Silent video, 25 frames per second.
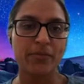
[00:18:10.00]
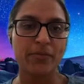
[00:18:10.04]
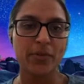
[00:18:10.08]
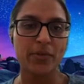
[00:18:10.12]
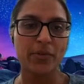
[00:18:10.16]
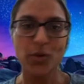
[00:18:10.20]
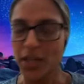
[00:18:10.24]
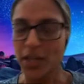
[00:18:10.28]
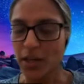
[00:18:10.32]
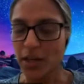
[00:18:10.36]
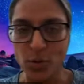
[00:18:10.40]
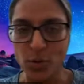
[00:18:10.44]

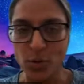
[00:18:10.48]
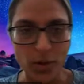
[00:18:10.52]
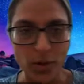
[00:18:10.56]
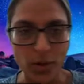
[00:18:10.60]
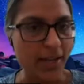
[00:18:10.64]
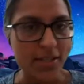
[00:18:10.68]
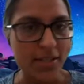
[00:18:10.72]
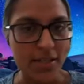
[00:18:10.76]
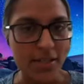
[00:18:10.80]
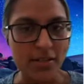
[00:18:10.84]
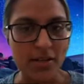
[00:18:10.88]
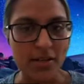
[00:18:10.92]
You can look
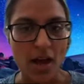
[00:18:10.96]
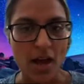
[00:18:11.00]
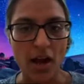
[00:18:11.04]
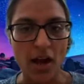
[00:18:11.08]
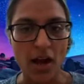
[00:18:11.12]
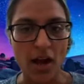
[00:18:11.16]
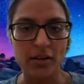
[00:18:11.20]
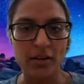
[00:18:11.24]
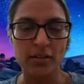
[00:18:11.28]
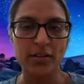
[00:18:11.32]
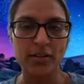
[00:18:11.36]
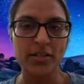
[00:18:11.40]
at it
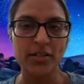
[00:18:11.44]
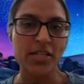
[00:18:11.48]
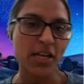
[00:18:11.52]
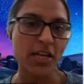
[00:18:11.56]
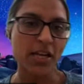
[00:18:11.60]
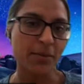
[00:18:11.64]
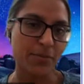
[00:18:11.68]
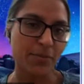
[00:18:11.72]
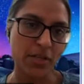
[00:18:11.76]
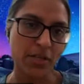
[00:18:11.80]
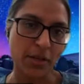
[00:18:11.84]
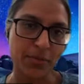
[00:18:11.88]
under the
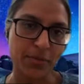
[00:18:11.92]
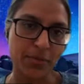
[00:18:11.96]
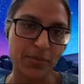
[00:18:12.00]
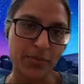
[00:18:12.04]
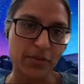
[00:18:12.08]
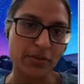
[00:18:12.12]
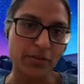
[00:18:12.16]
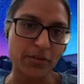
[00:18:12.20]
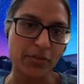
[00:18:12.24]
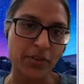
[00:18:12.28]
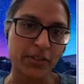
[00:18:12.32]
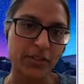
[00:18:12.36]
deep
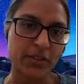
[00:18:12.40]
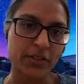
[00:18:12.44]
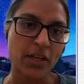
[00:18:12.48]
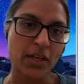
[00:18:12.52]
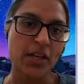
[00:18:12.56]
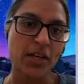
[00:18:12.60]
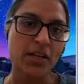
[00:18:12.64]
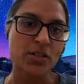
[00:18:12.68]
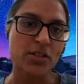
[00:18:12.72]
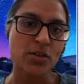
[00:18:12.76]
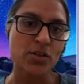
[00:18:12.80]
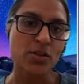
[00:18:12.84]
subsurface.
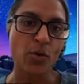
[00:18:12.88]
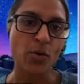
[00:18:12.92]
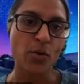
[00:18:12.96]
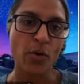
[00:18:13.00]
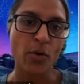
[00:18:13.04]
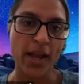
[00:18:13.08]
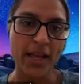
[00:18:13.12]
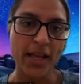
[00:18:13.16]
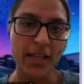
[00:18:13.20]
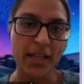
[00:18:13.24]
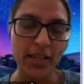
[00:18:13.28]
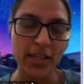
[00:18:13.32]

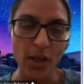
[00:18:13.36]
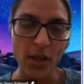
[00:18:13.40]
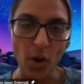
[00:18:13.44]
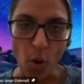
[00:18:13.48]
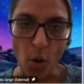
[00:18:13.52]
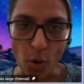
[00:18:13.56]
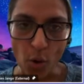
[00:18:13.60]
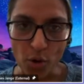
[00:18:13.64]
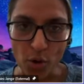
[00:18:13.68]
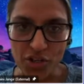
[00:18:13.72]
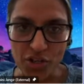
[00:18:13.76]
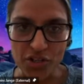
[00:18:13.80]
So in the
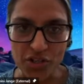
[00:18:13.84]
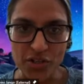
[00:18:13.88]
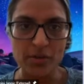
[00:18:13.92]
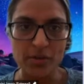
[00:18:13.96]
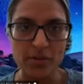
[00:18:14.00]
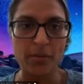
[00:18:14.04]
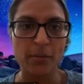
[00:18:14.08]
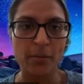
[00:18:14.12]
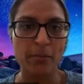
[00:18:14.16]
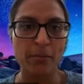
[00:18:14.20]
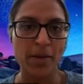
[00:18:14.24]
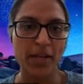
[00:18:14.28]

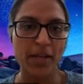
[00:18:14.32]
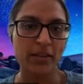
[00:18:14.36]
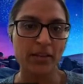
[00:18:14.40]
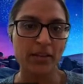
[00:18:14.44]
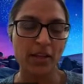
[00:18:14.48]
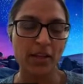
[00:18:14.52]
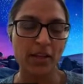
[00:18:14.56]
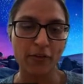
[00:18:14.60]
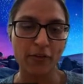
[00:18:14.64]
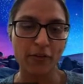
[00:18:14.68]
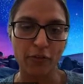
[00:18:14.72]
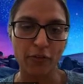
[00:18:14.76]
ocean
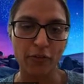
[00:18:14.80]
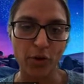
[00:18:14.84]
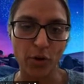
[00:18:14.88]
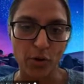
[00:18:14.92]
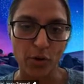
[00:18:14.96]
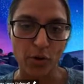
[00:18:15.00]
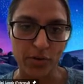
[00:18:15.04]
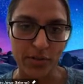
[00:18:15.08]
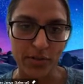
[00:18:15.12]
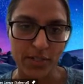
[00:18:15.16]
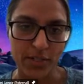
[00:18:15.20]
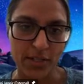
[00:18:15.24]
benthic
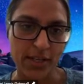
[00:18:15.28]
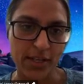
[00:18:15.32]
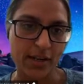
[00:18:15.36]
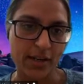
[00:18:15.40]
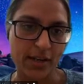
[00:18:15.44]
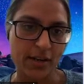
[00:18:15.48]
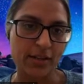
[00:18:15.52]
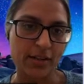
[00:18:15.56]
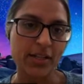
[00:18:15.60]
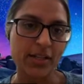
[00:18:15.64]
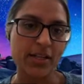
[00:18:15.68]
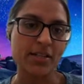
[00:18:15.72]
floors,
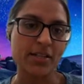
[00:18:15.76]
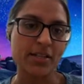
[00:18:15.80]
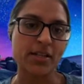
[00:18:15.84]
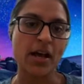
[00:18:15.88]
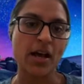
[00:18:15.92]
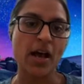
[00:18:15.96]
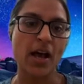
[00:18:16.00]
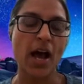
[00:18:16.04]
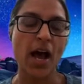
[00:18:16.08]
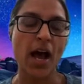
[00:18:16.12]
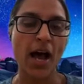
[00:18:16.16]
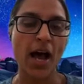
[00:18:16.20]
there are these
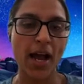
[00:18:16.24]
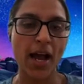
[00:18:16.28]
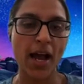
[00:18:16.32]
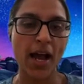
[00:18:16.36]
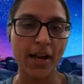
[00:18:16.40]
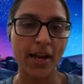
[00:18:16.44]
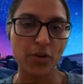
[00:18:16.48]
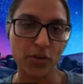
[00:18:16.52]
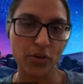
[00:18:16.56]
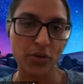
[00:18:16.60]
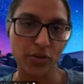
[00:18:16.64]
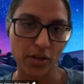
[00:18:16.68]

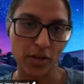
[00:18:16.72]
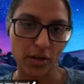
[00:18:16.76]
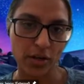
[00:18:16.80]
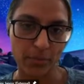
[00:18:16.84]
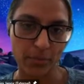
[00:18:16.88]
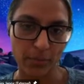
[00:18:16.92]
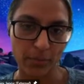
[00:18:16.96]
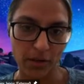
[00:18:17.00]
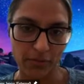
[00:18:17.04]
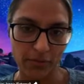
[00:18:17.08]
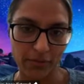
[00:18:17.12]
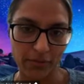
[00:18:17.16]

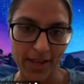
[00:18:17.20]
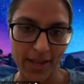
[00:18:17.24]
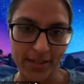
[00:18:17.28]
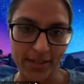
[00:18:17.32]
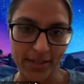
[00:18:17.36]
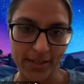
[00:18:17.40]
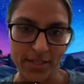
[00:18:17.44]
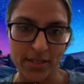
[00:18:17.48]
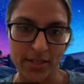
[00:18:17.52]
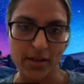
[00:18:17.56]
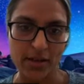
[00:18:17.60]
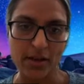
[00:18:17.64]
hydrothermal
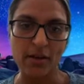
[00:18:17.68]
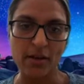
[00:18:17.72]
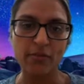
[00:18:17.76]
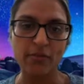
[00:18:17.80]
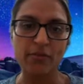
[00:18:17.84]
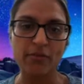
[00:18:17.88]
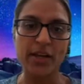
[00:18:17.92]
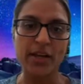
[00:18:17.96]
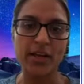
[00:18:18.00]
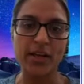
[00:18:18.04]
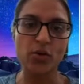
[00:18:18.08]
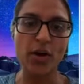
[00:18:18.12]
vents
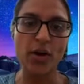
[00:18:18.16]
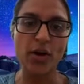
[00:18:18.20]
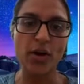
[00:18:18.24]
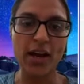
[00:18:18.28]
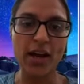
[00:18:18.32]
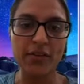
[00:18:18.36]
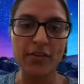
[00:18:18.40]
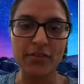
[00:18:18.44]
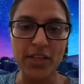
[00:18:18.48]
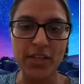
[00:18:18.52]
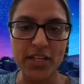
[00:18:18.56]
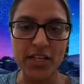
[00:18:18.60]
where you
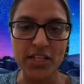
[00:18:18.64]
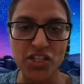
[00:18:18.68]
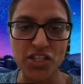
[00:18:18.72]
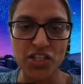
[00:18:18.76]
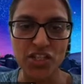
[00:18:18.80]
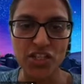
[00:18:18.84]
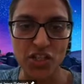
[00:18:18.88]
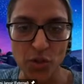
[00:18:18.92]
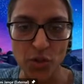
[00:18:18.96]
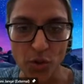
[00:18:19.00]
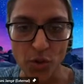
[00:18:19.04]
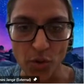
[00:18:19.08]
have these
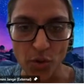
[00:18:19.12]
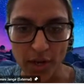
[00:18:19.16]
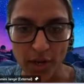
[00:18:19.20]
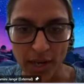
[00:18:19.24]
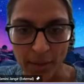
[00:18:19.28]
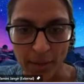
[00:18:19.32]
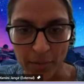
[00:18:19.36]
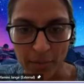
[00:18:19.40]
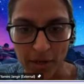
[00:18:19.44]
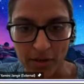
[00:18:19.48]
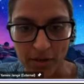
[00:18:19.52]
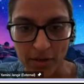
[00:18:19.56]

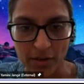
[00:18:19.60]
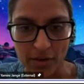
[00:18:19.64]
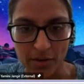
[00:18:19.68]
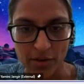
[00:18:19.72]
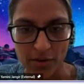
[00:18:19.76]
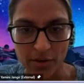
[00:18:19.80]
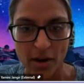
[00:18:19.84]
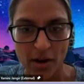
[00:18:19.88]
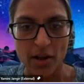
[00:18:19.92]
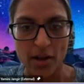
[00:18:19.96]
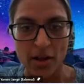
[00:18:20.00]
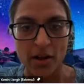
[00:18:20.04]

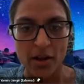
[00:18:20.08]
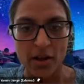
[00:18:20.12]
geochemical